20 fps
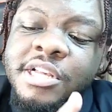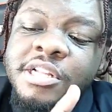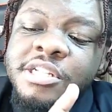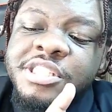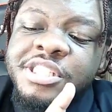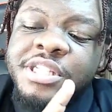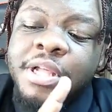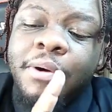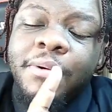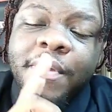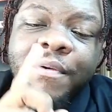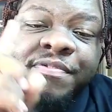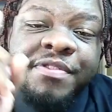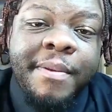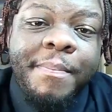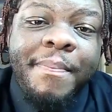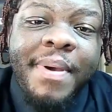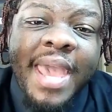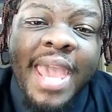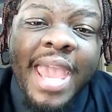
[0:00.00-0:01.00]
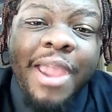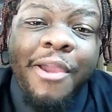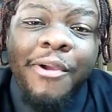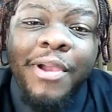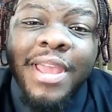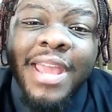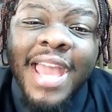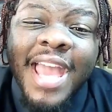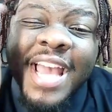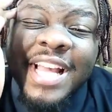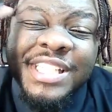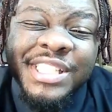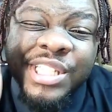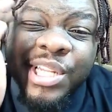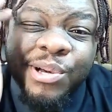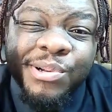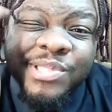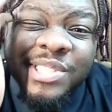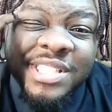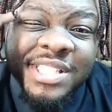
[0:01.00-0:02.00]
So if the parent has
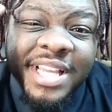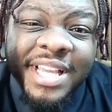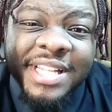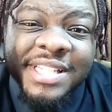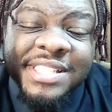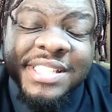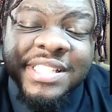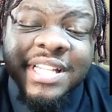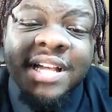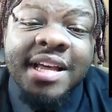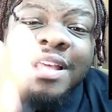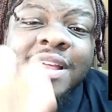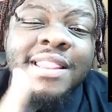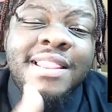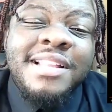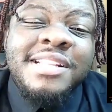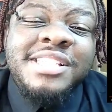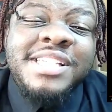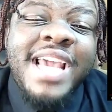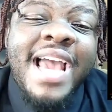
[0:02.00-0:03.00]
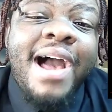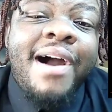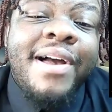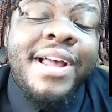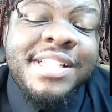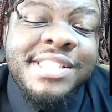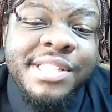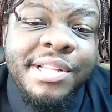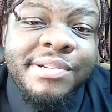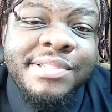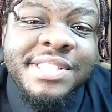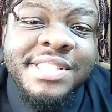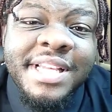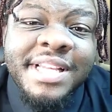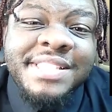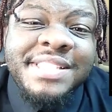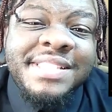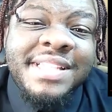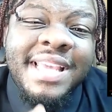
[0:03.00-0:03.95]
no sense, the child has no sense.